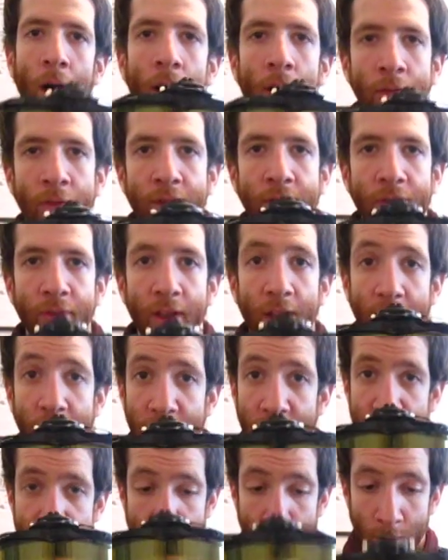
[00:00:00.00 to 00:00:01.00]
of the
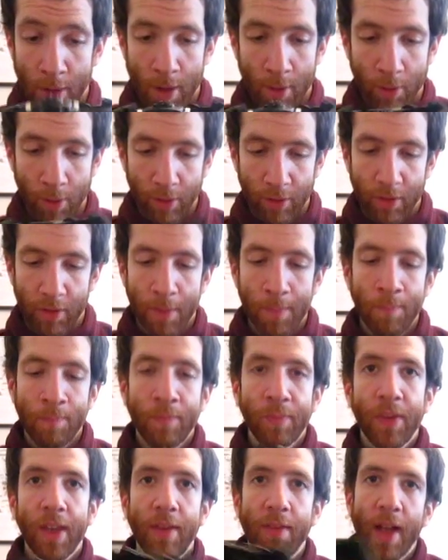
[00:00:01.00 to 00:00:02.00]
Flex 8 lowers.
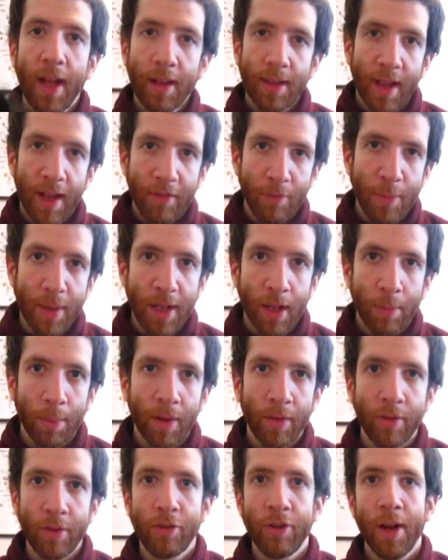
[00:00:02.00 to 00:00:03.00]
That left me in a
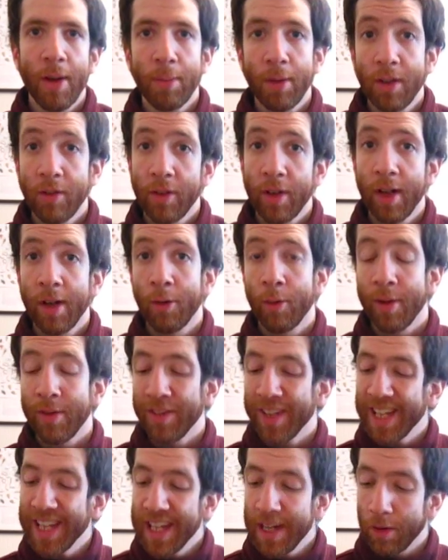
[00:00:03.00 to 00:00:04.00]
bit of a jam because then I don't
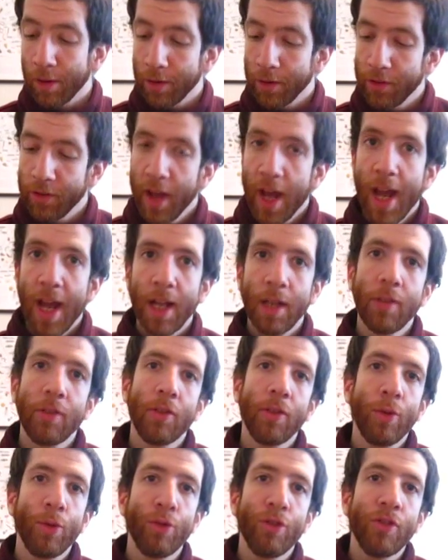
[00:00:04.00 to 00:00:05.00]
have ears, and the
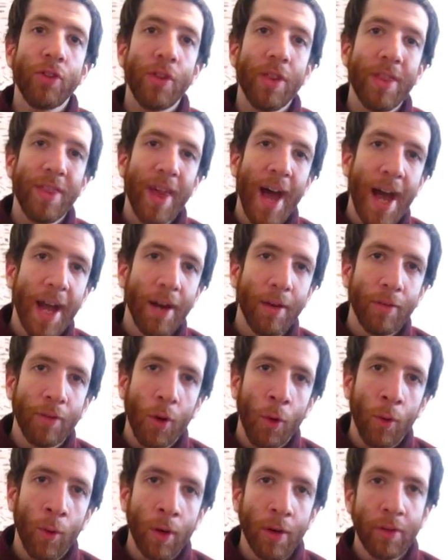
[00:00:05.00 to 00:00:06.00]
solution to that,
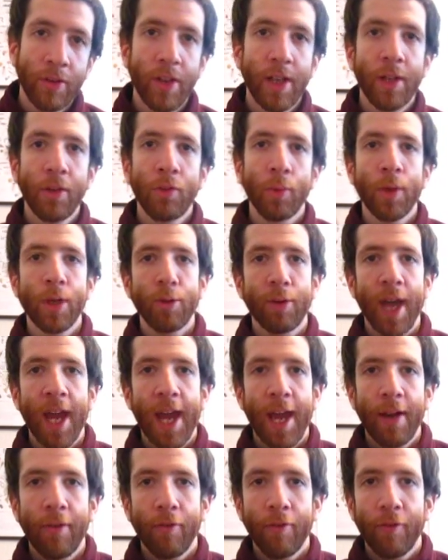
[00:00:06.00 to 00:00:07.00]
of course, is when you
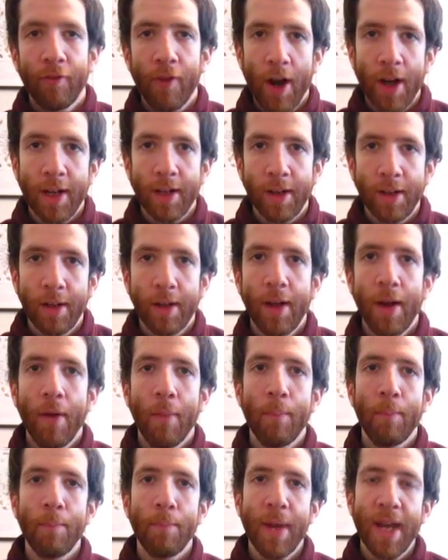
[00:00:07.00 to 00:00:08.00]
can't find it,
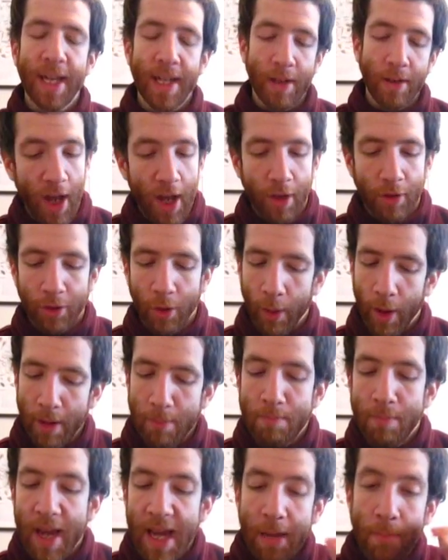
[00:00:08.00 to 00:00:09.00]
make it. So I
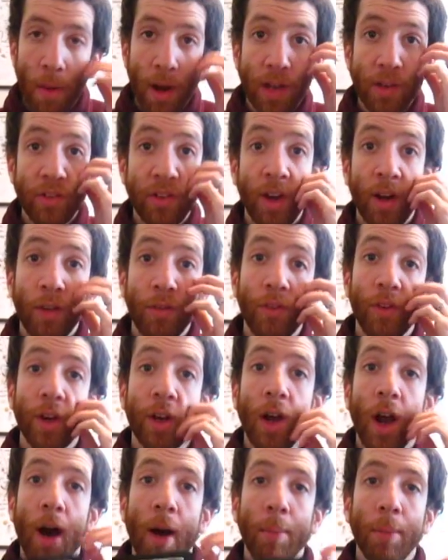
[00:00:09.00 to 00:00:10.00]
made myself a
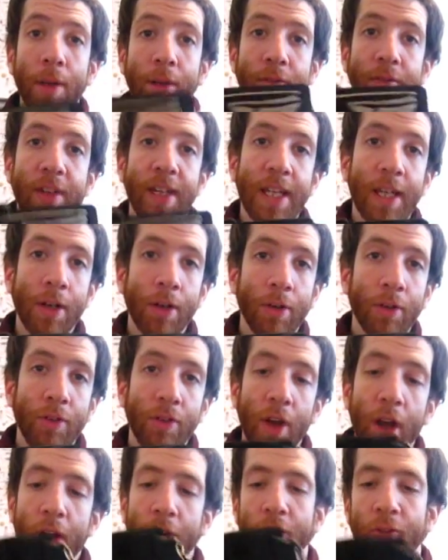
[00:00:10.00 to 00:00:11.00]
couple of
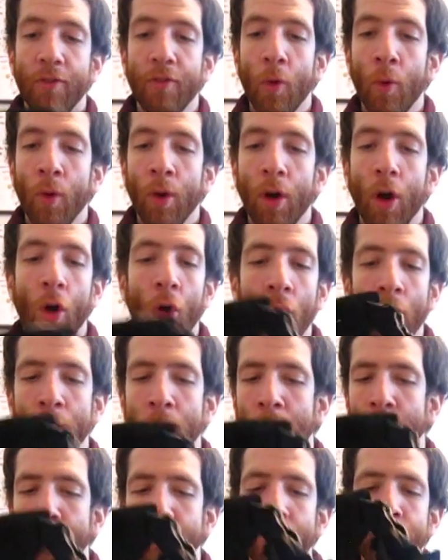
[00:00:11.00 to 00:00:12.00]
ears for
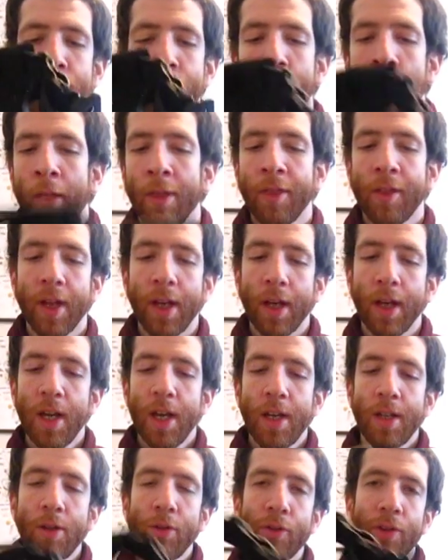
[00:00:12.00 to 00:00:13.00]
almost nothing
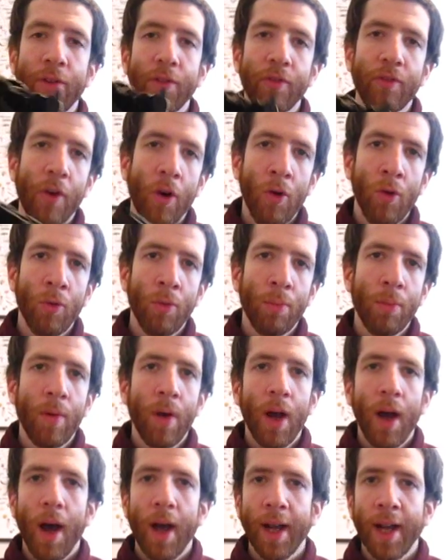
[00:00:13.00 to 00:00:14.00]
using foam
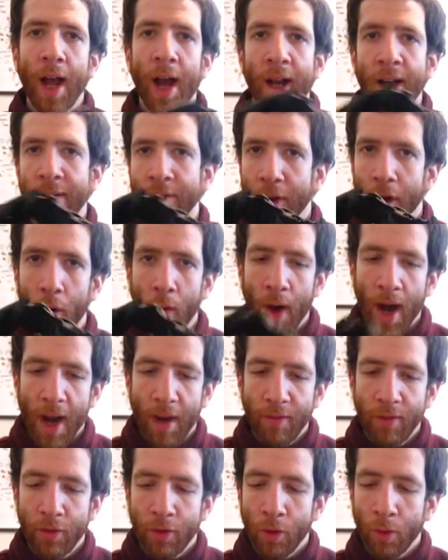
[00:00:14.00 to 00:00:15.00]
I got at the
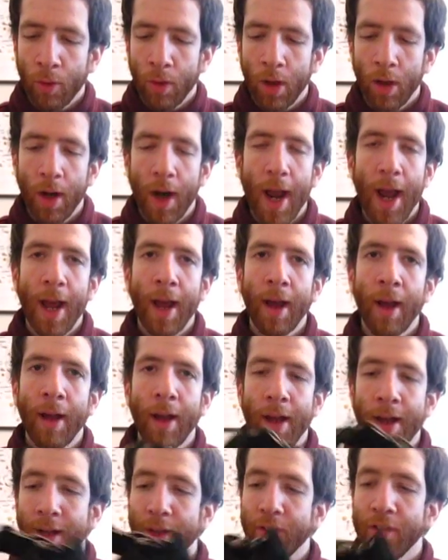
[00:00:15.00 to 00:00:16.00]
craft store,
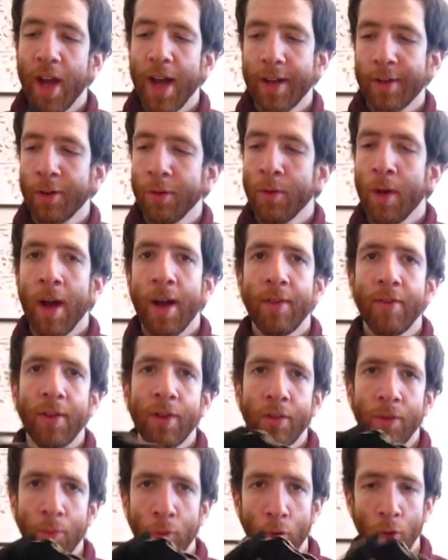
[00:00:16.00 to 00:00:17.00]
an X-Acto knife,
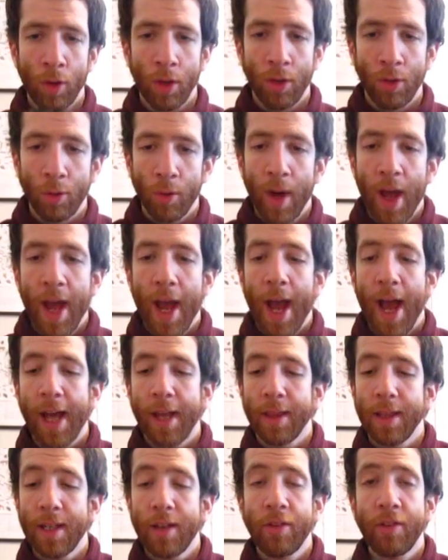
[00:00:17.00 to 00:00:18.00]
and some glue,
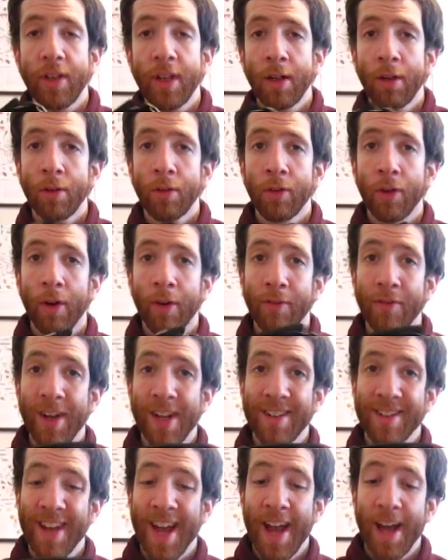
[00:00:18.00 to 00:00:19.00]
and these ears are
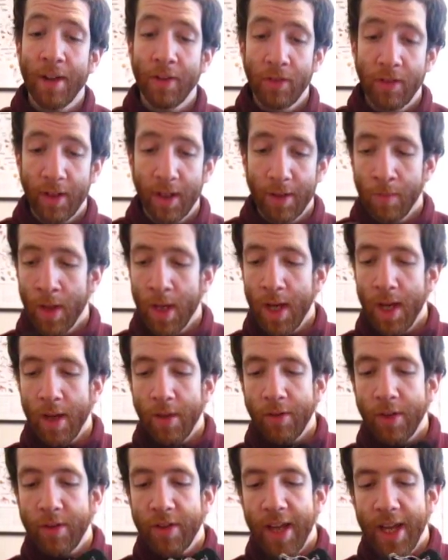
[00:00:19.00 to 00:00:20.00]
fantastic.
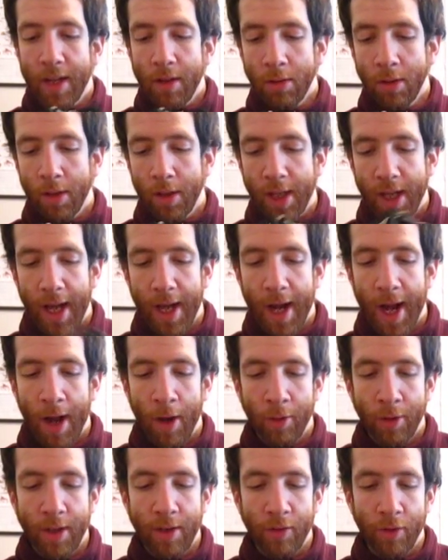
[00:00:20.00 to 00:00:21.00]
If you take a look at
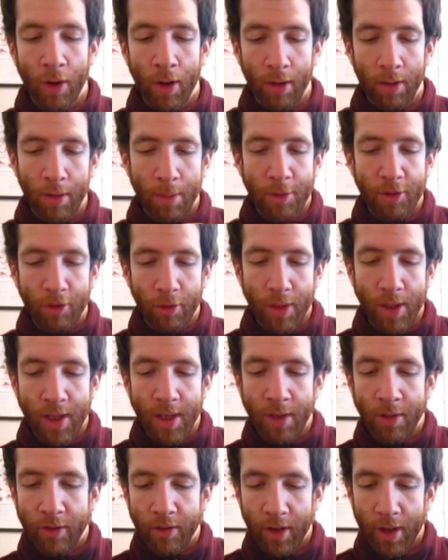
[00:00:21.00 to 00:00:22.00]
how these are, let me show you
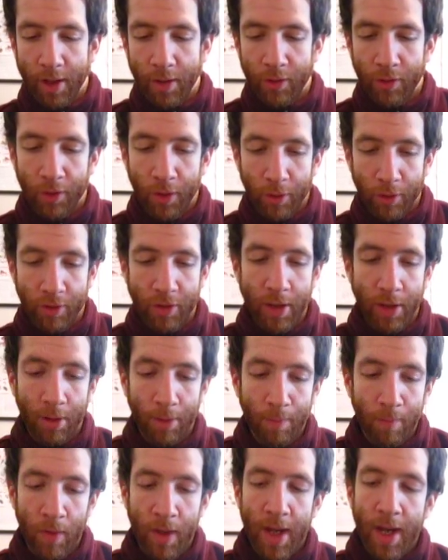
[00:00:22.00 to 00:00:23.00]
the insides first
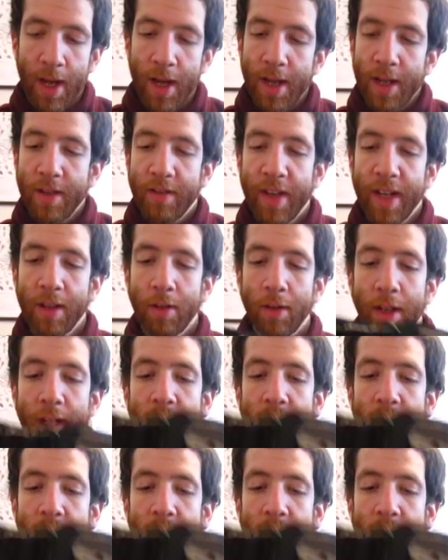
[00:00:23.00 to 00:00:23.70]
here. You take a look